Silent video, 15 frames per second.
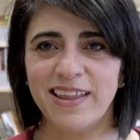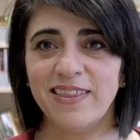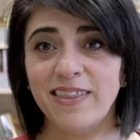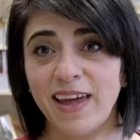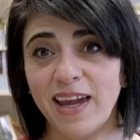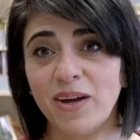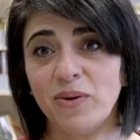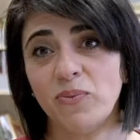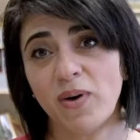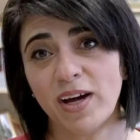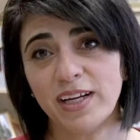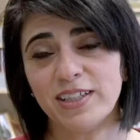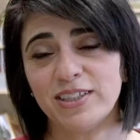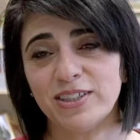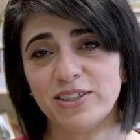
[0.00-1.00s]
They
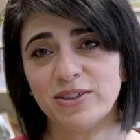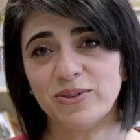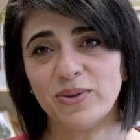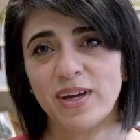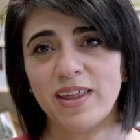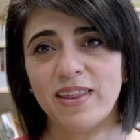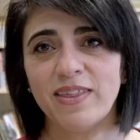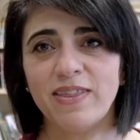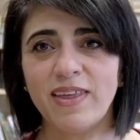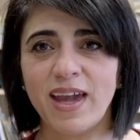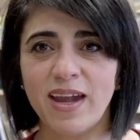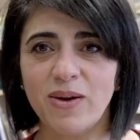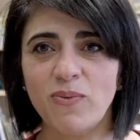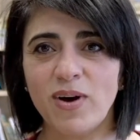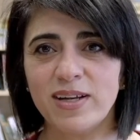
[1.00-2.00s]
wanted to.
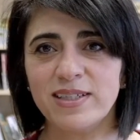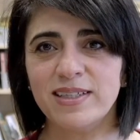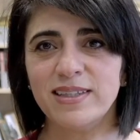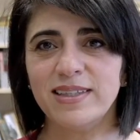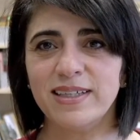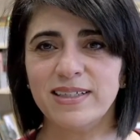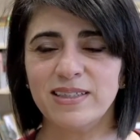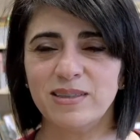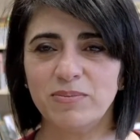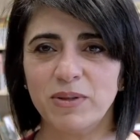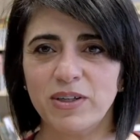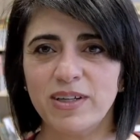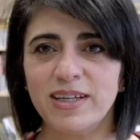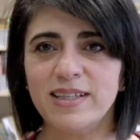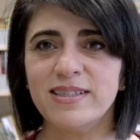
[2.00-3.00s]
They wanted the
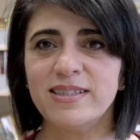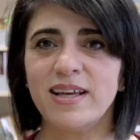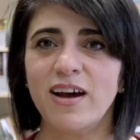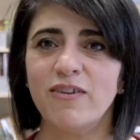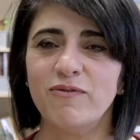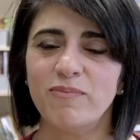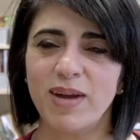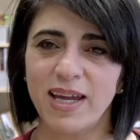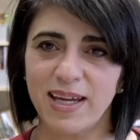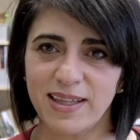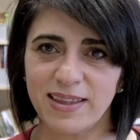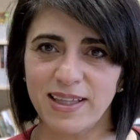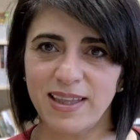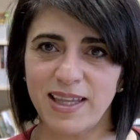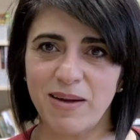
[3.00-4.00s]
experience of
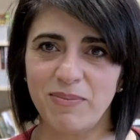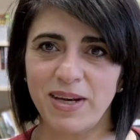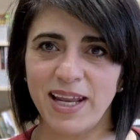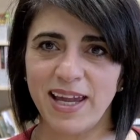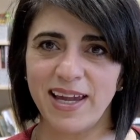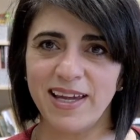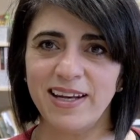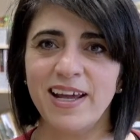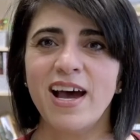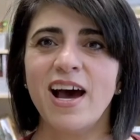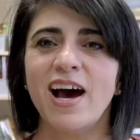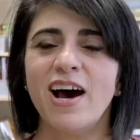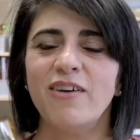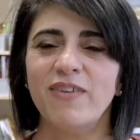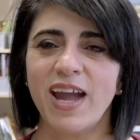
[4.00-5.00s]
making the lemonade,
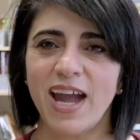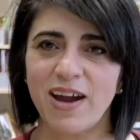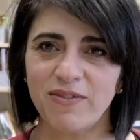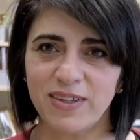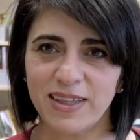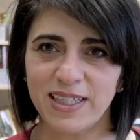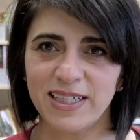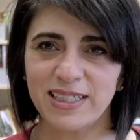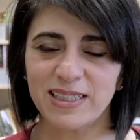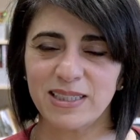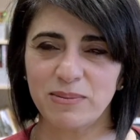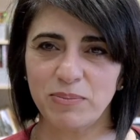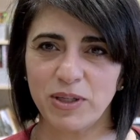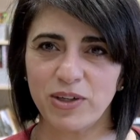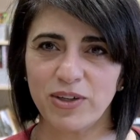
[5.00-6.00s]
of having the
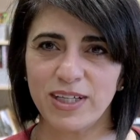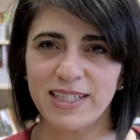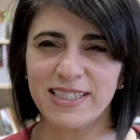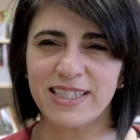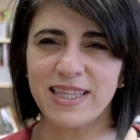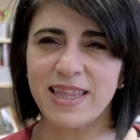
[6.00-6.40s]
experience.